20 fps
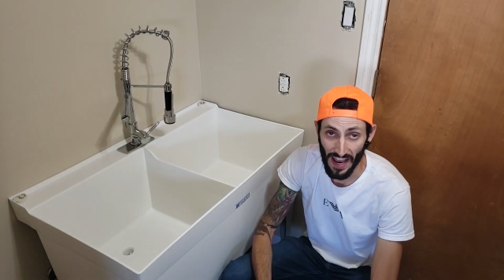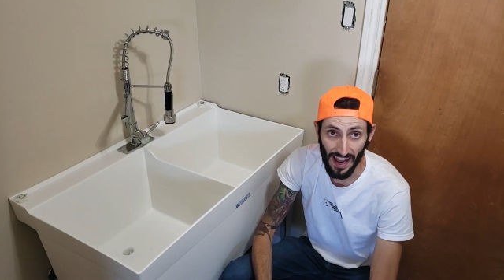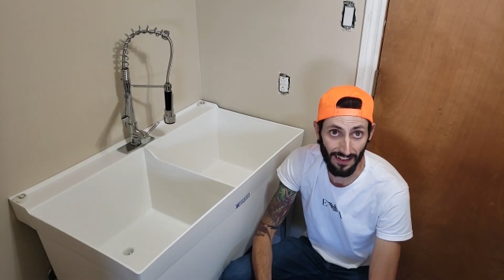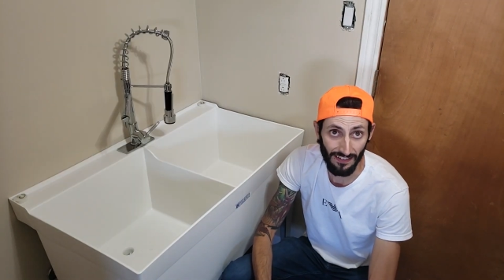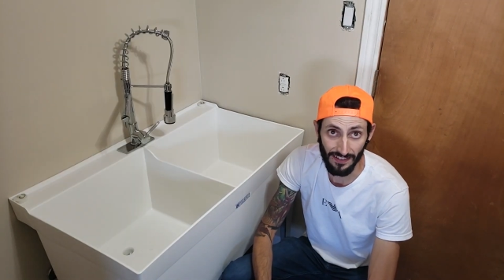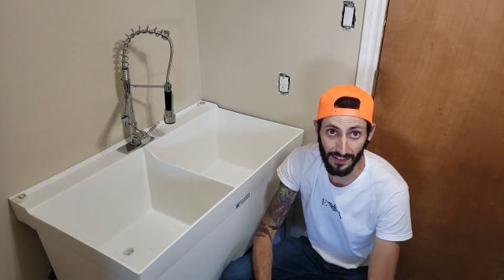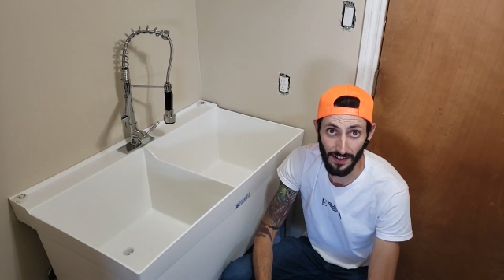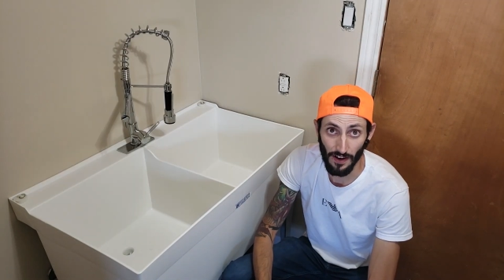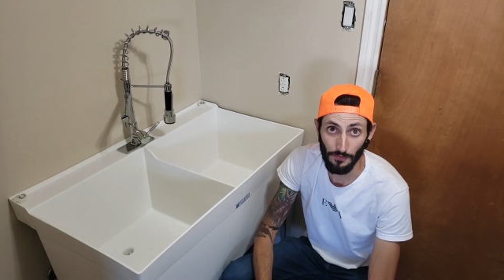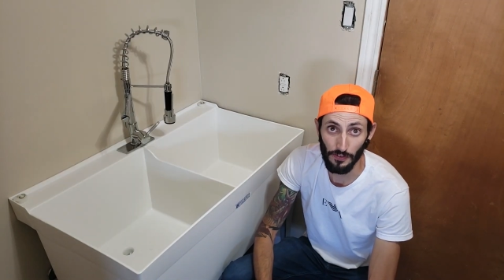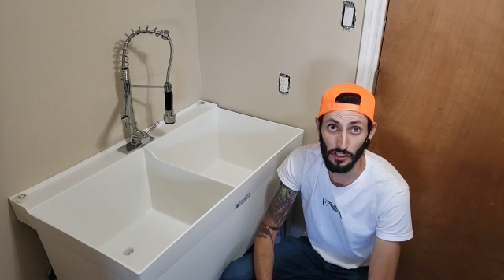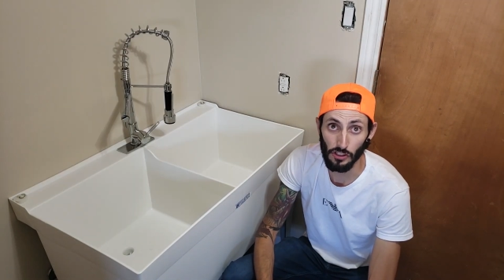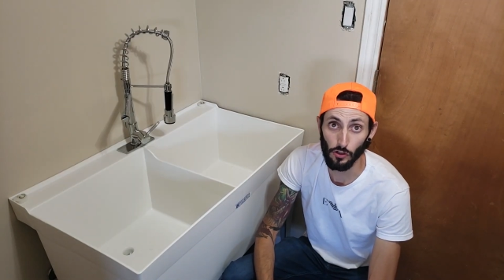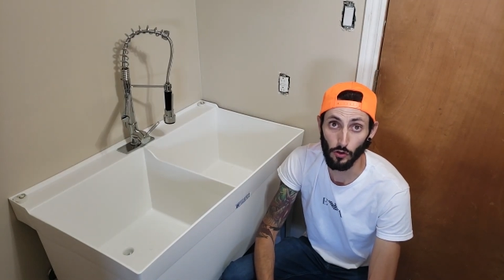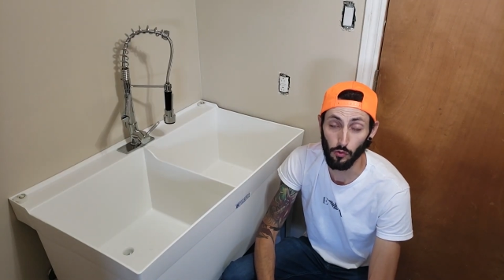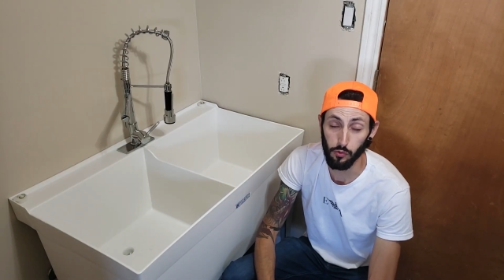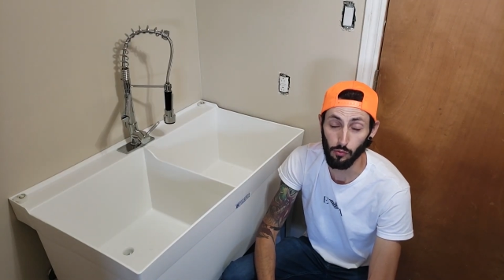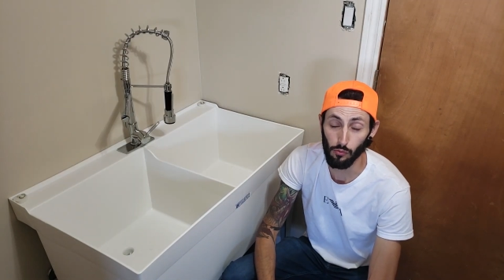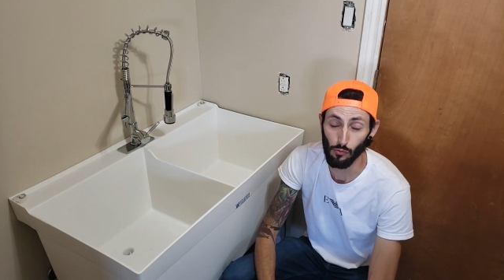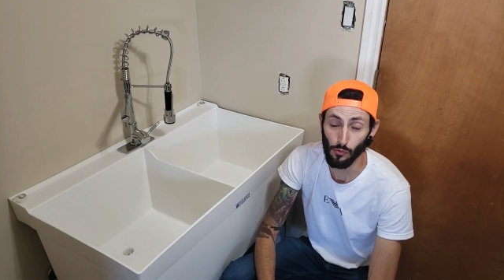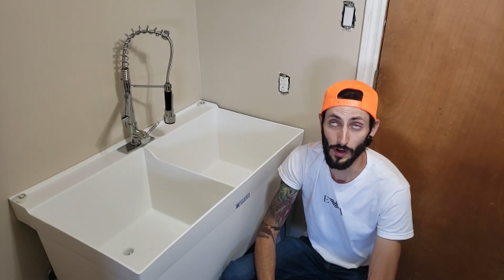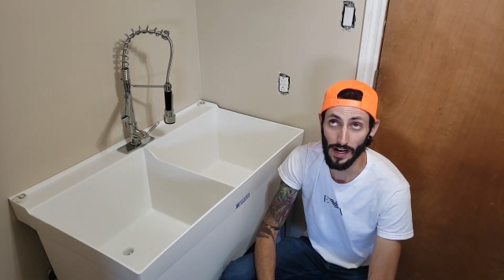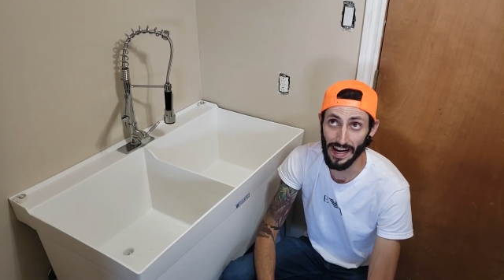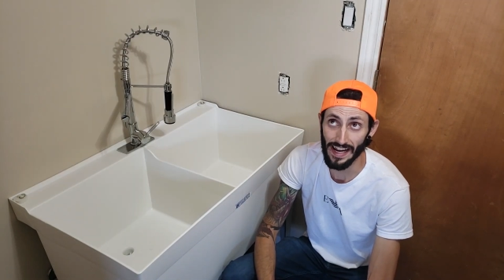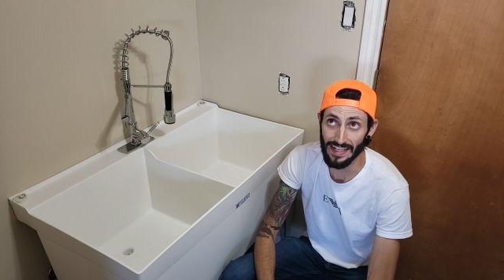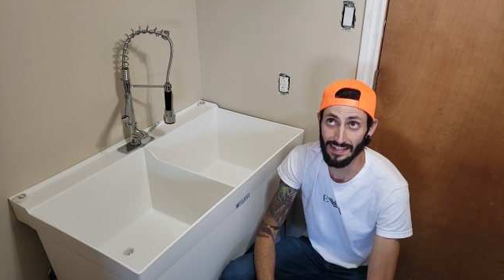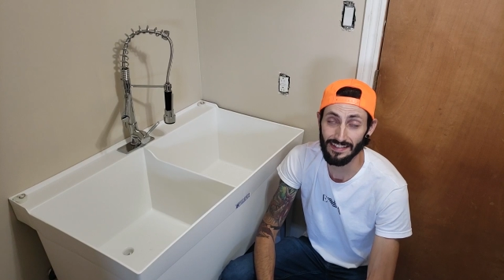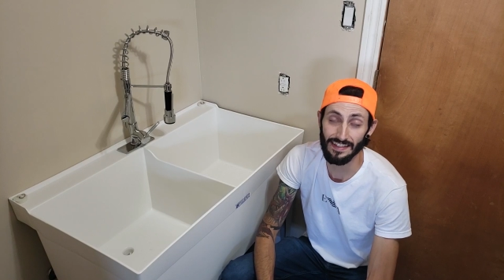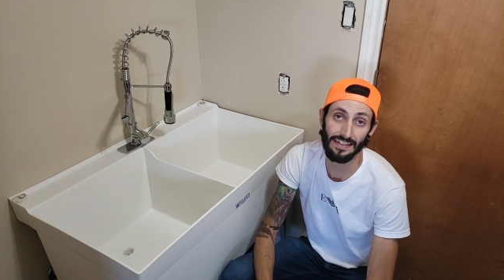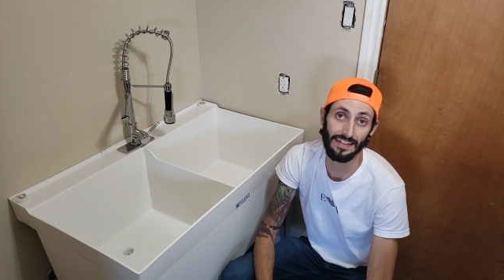that stuff is
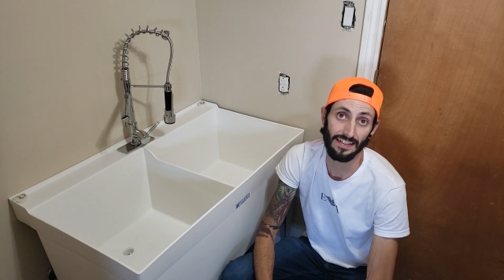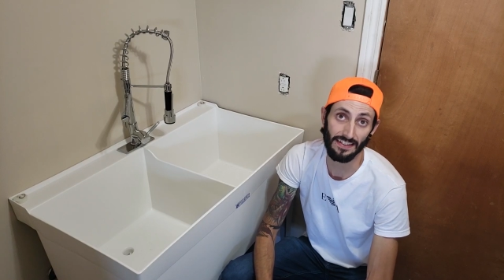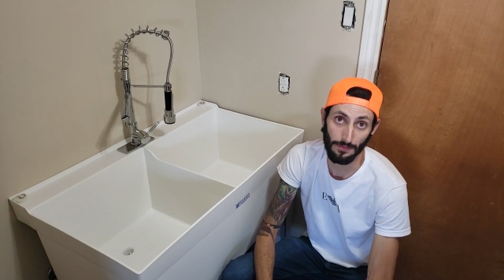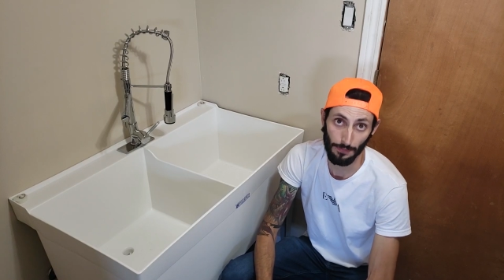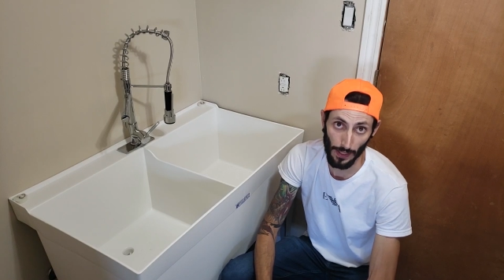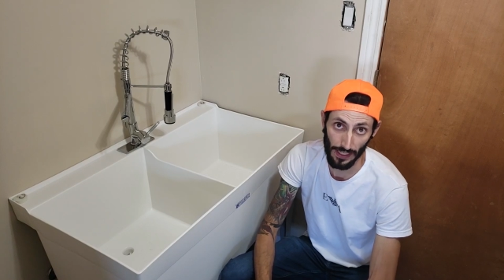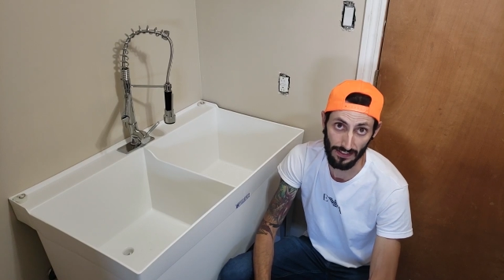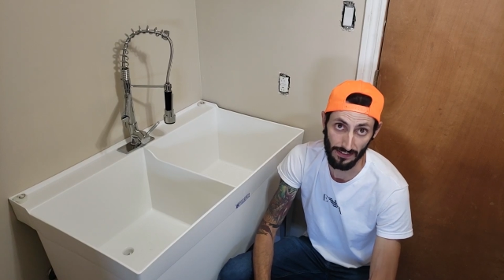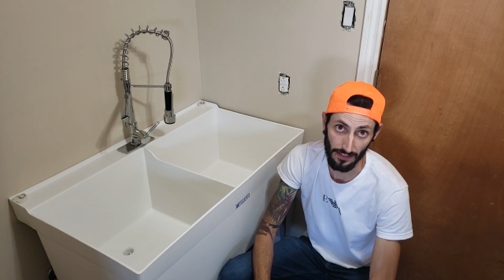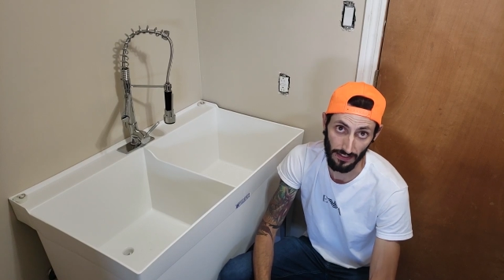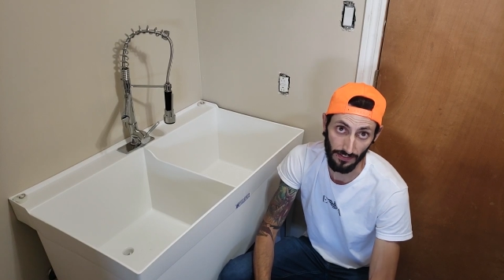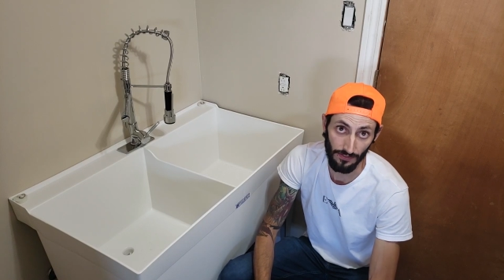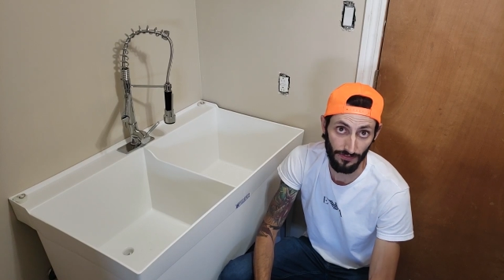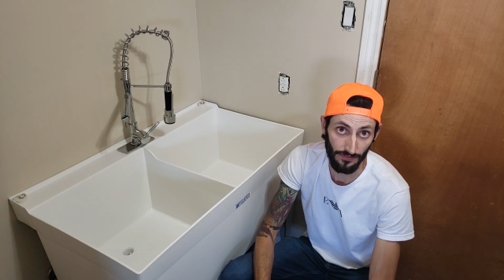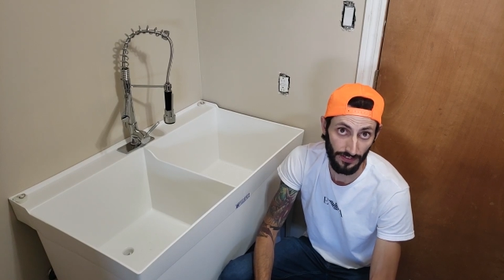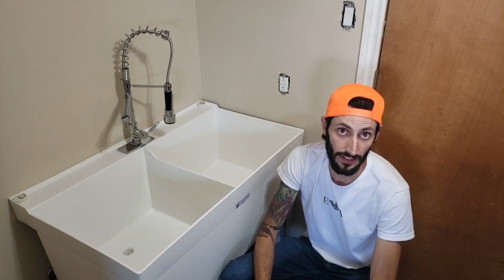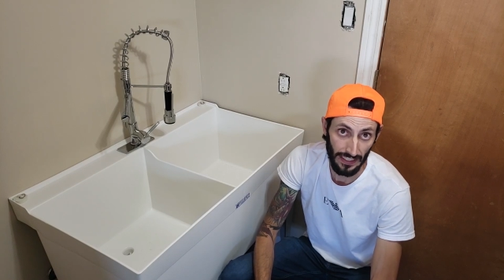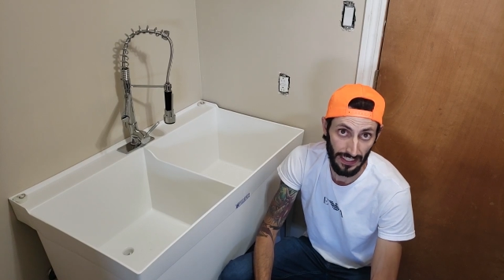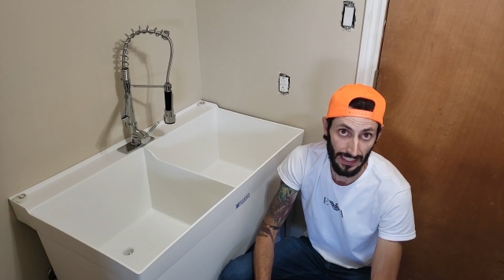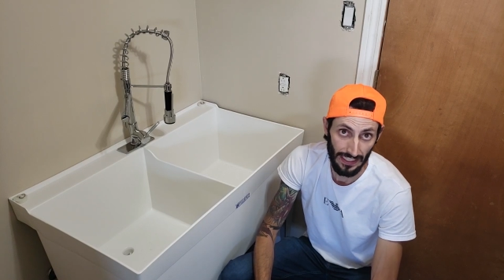crazy expensive.